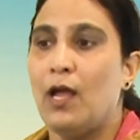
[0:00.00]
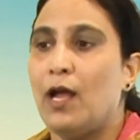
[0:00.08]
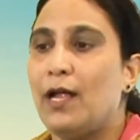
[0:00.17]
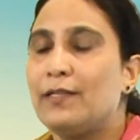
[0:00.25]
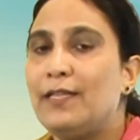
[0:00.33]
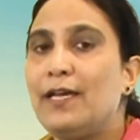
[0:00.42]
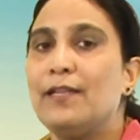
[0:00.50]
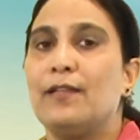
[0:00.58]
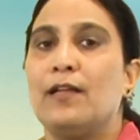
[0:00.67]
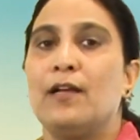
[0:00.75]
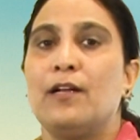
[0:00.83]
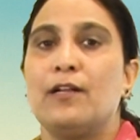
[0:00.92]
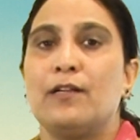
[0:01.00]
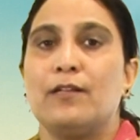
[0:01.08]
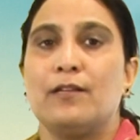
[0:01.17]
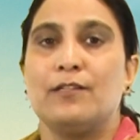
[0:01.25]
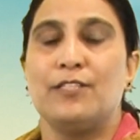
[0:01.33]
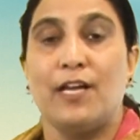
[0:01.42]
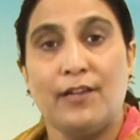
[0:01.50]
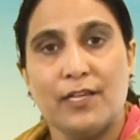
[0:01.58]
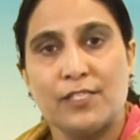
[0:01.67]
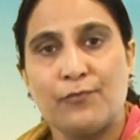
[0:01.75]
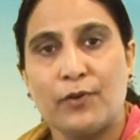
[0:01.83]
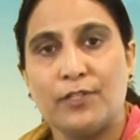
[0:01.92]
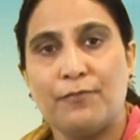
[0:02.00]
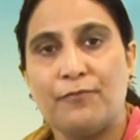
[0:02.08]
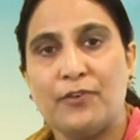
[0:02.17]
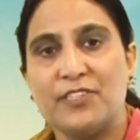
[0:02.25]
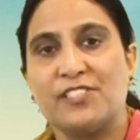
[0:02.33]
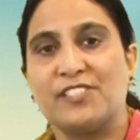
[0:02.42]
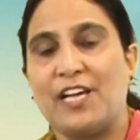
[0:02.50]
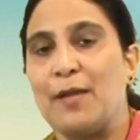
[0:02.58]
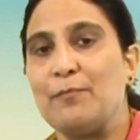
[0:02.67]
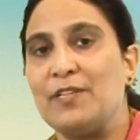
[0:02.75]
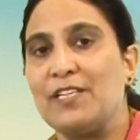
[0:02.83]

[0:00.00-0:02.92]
And then Derry is for the first time